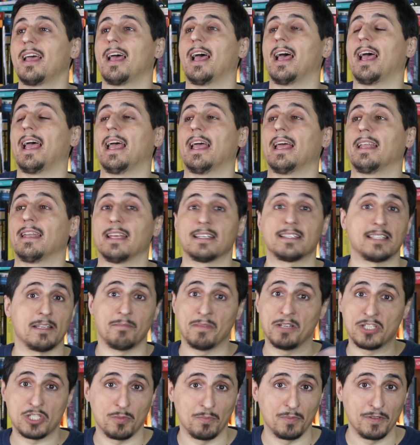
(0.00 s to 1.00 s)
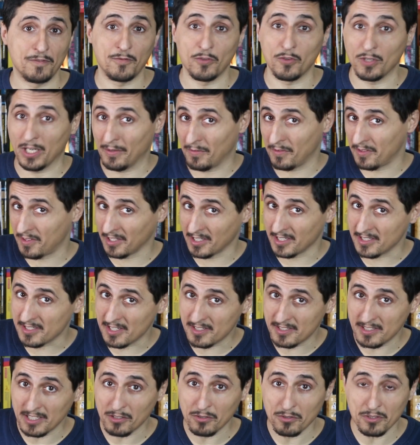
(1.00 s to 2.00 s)
And as I mentioned before, everything is
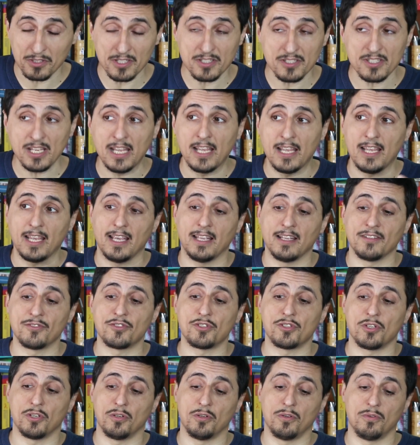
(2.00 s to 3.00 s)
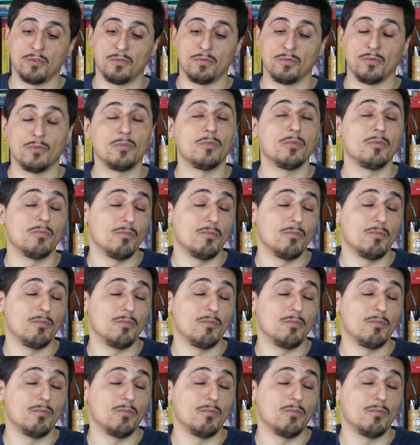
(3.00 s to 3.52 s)
asynchronous. And so